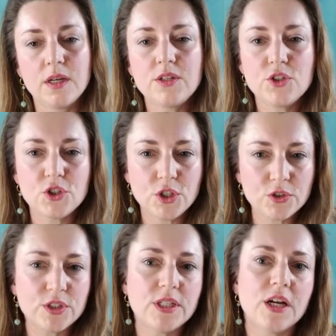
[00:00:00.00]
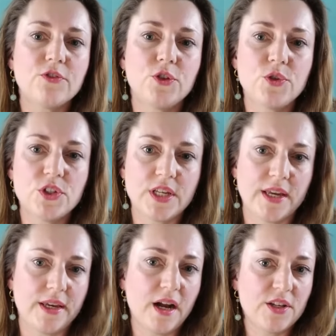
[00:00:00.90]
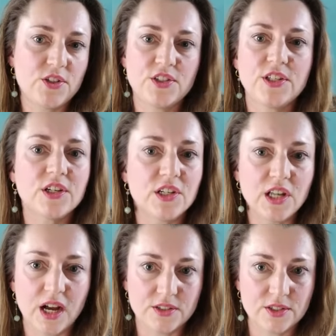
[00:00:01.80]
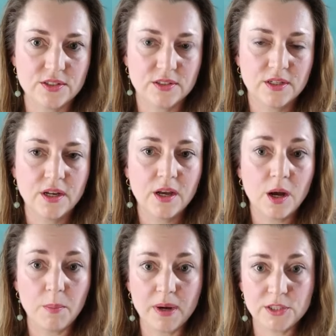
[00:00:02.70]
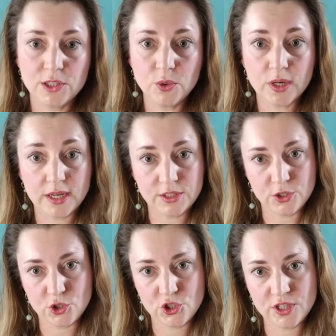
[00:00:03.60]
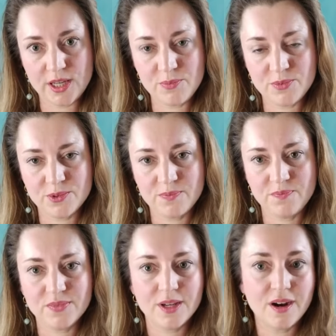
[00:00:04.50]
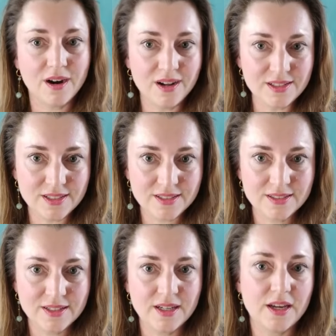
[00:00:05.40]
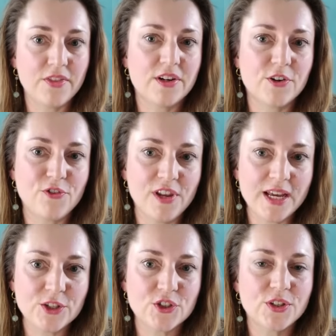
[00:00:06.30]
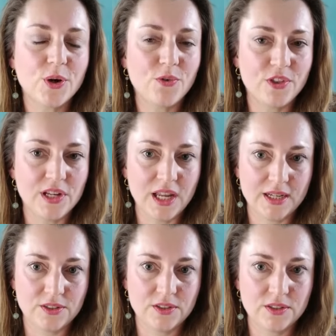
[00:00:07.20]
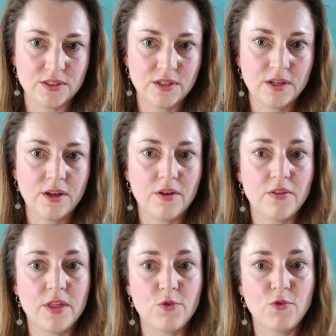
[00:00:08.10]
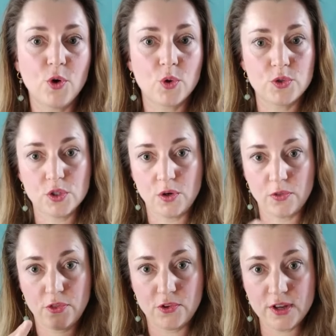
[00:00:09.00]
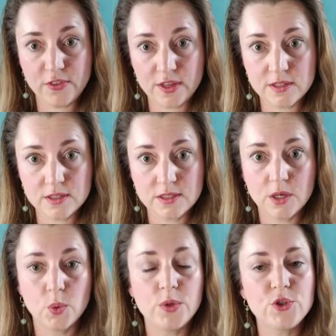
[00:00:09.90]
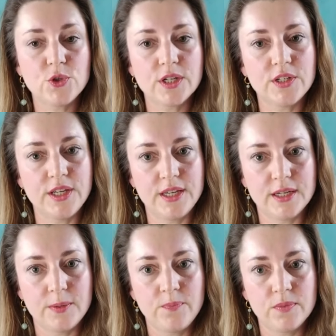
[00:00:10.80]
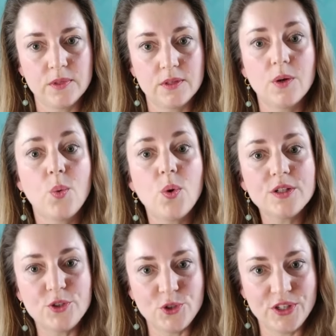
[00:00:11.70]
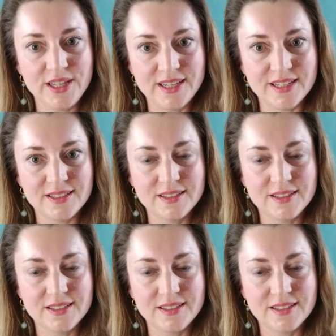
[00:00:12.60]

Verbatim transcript: It's not enough to say, I see a glass, but look at his shape, color, and the reflection of the light. Then focus on three things which you can hear. What do you hear?